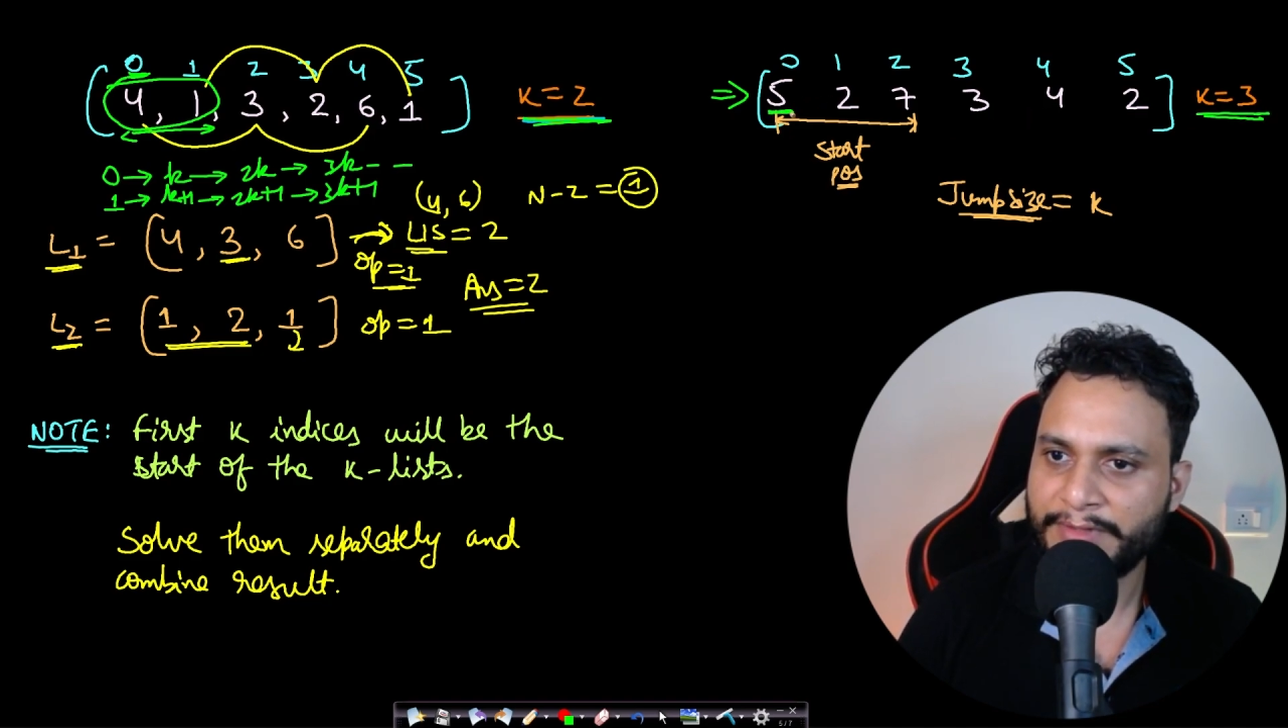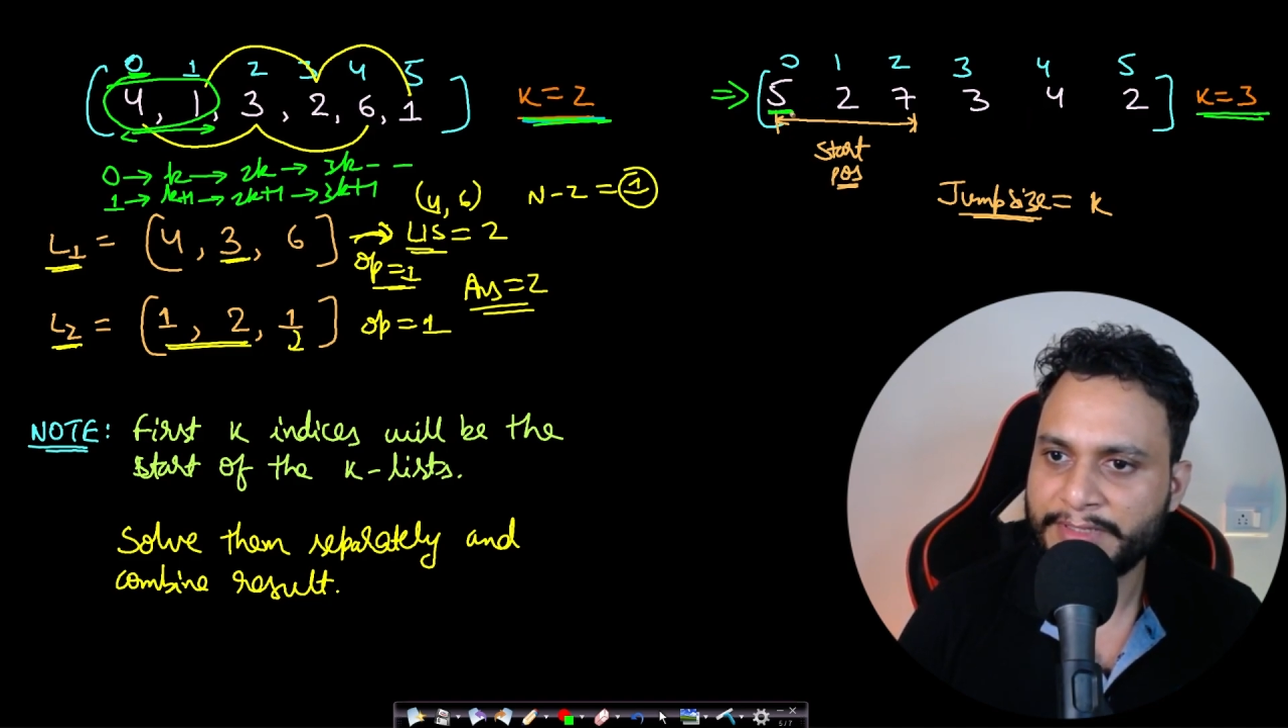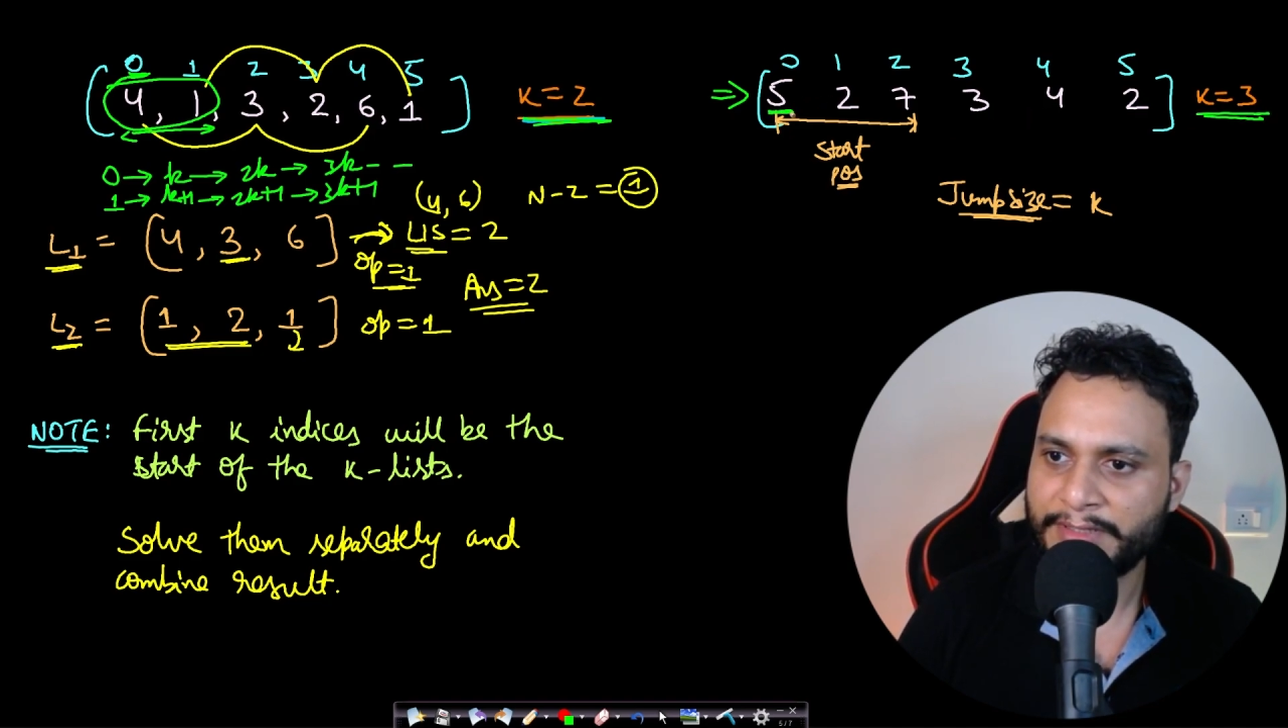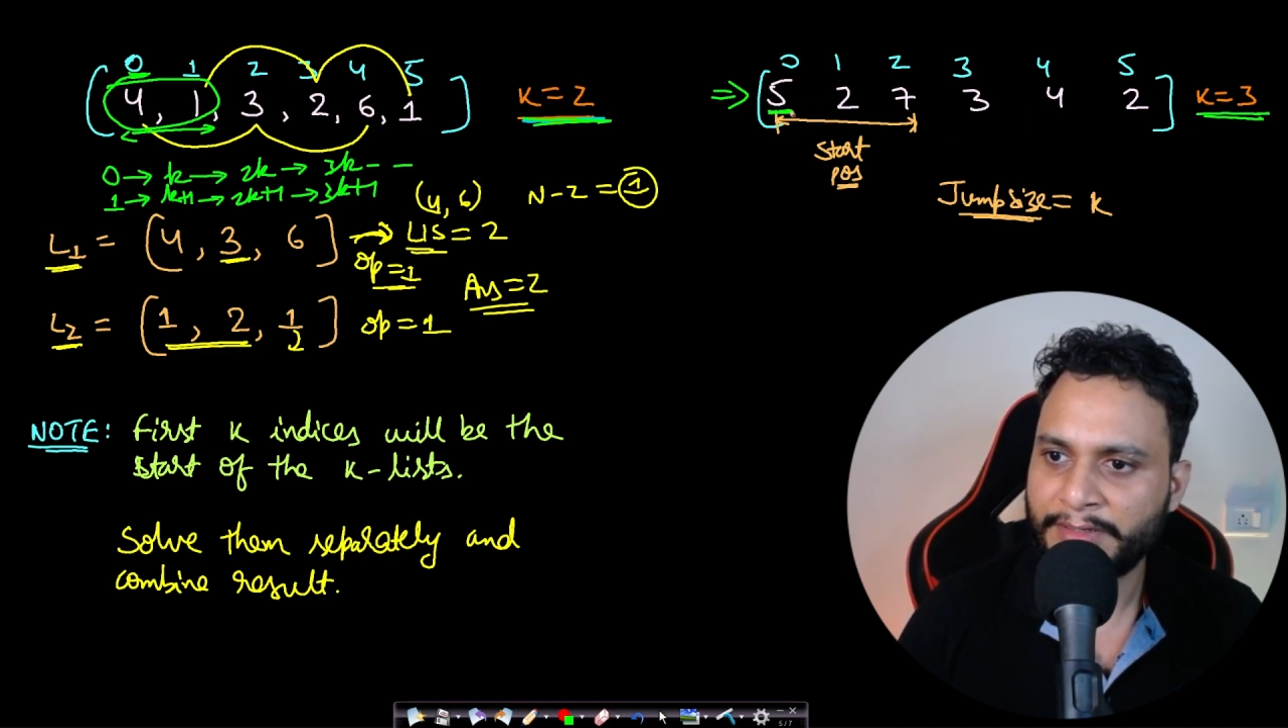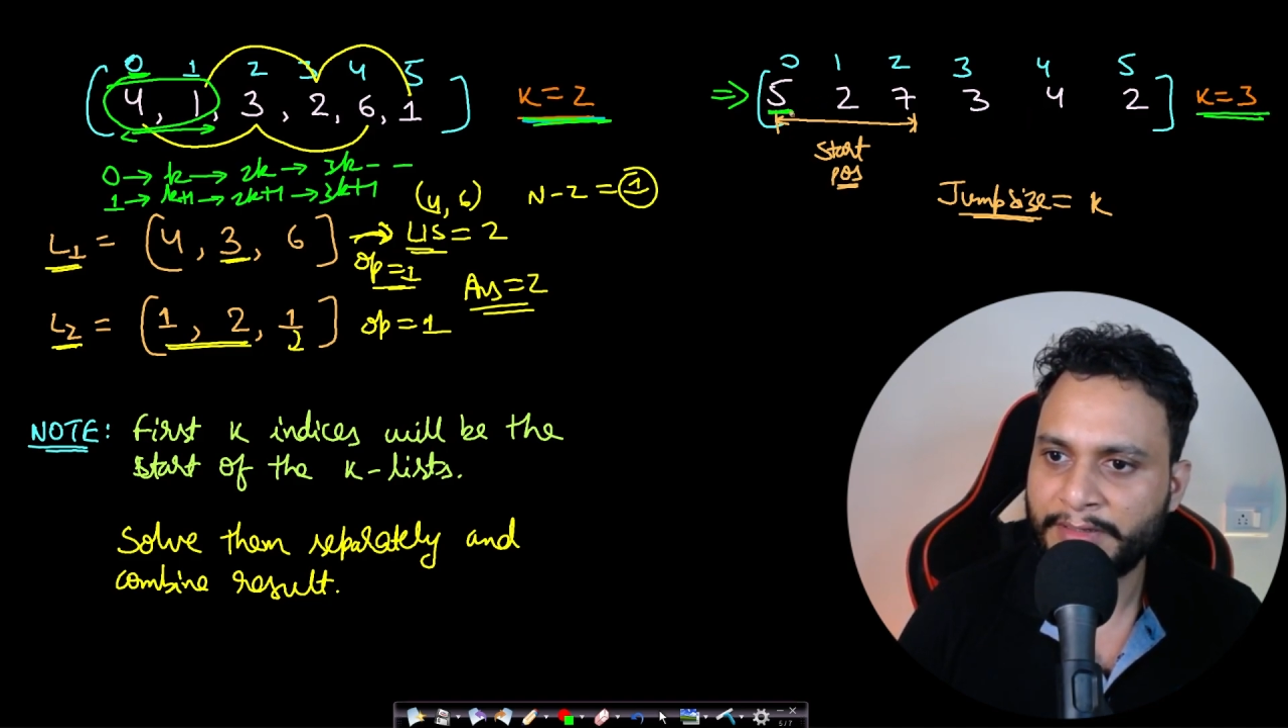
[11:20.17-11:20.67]

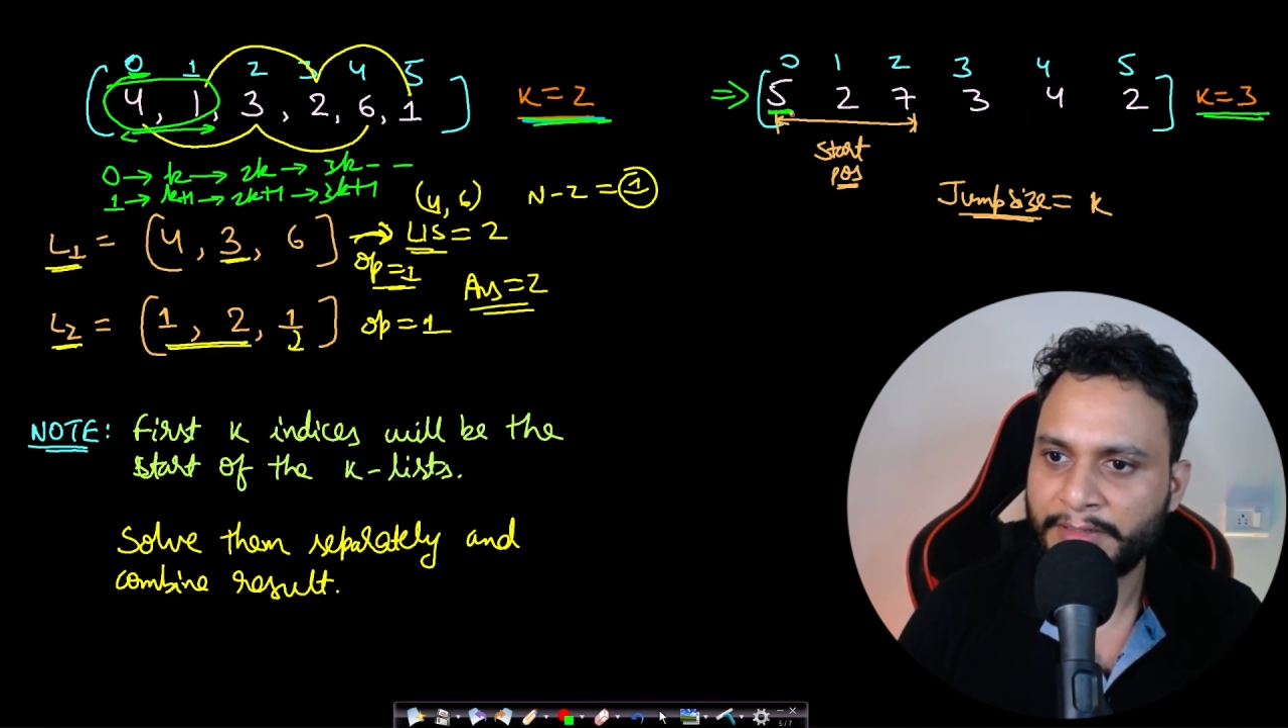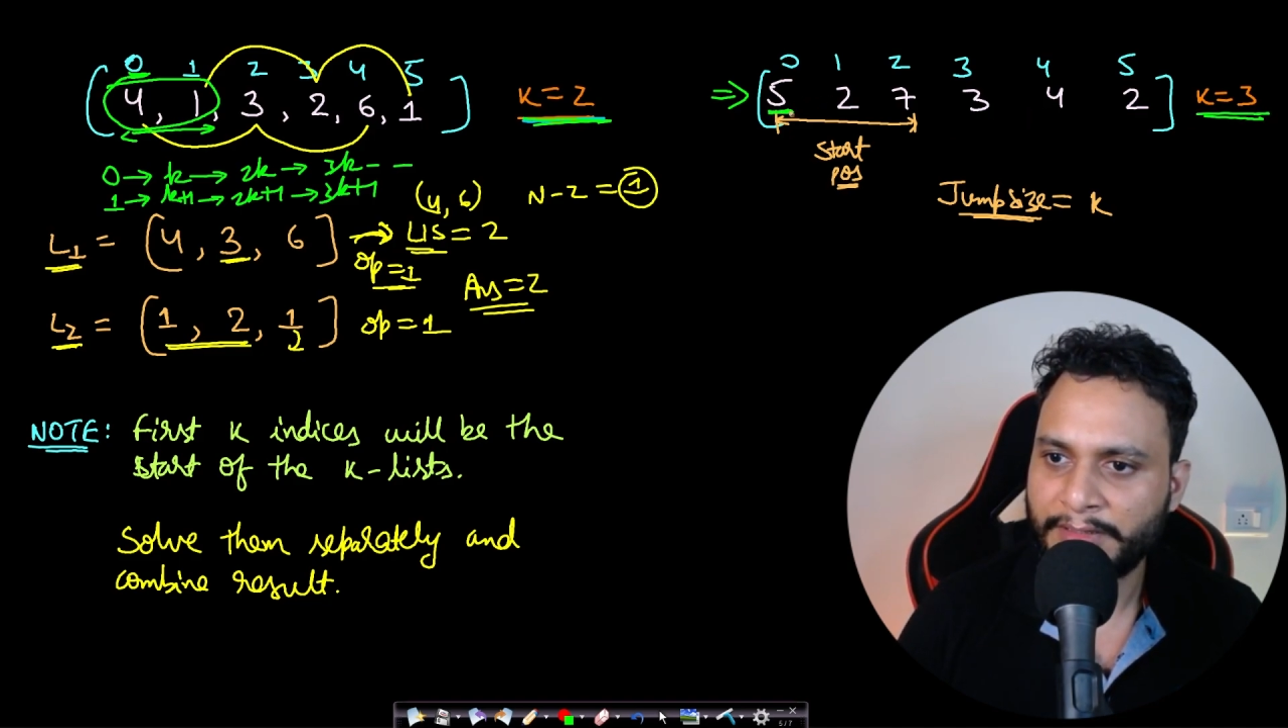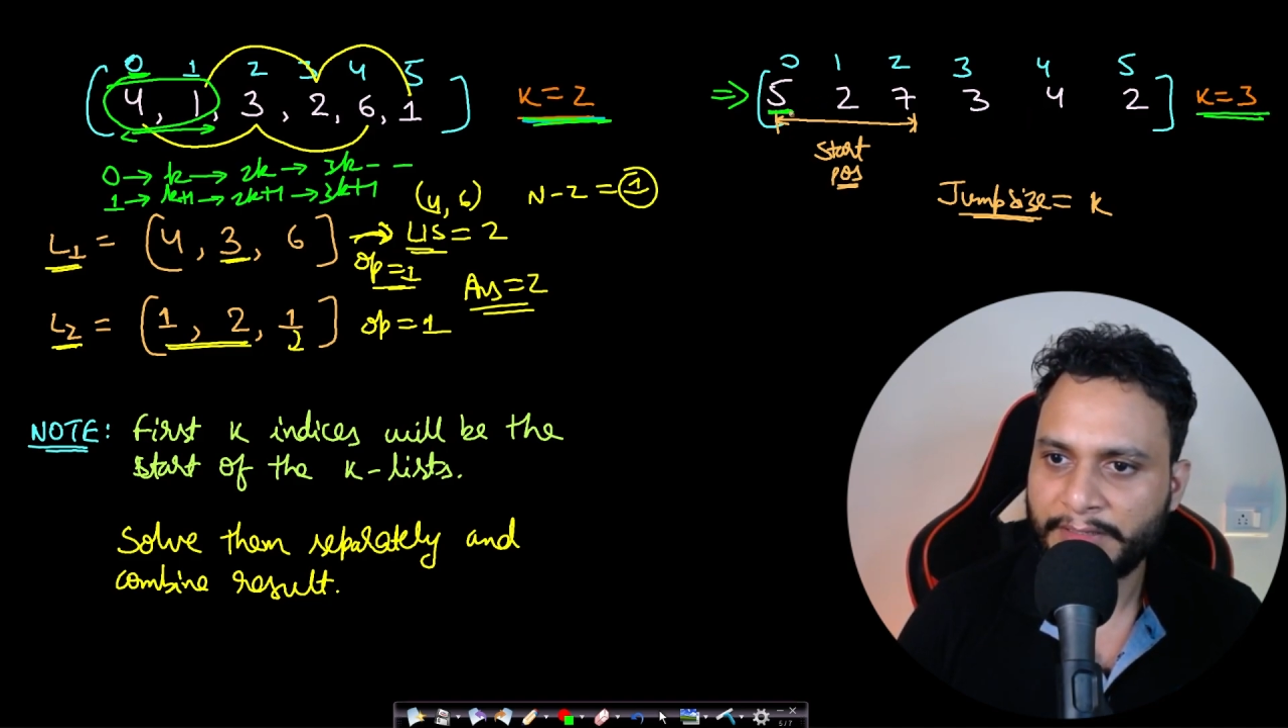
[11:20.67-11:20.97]
is the